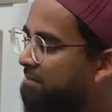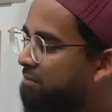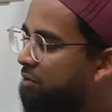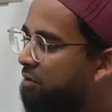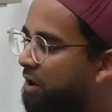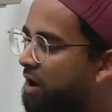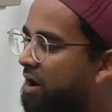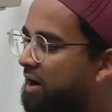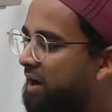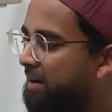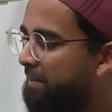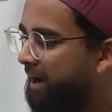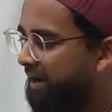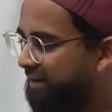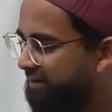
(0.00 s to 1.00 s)

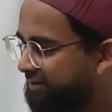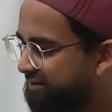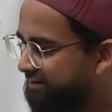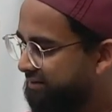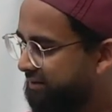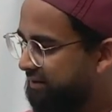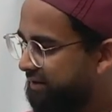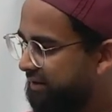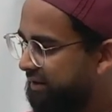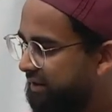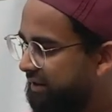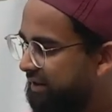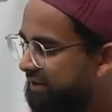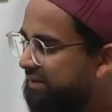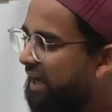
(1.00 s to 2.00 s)
muraqabah
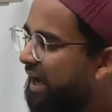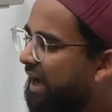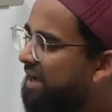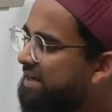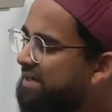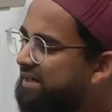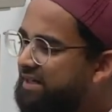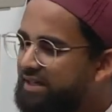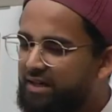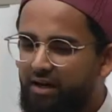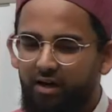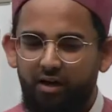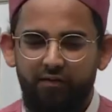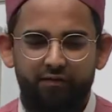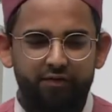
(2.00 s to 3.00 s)
the idea
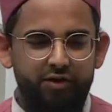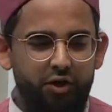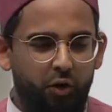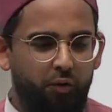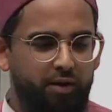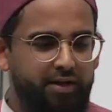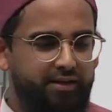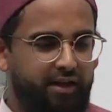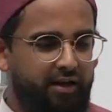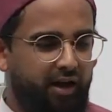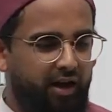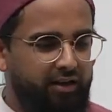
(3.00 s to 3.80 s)
of knowing that